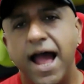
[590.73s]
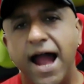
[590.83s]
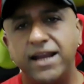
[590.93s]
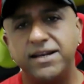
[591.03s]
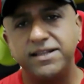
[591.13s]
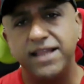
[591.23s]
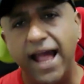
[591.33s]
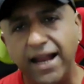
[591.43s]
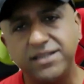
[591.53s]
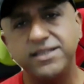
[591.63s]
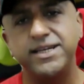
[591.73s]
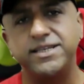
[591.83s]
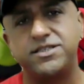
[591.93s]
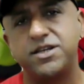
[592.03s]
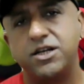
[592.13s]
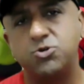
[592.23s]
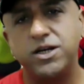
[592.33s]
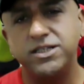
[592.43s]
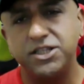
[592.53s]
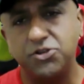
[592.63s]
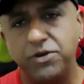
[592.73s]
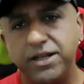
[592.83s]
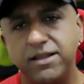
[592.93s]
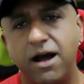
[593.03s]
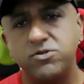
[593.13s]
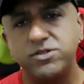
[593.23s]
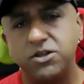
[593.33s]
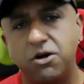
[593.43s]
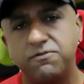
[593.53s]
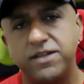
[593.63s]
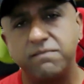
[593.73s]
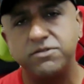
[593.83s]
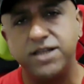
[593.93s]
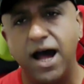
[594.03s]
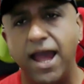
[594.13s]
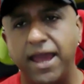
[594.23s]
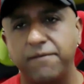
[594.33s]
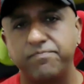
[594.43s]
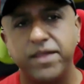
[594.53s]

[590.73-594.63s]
and at least 23,000 of them die.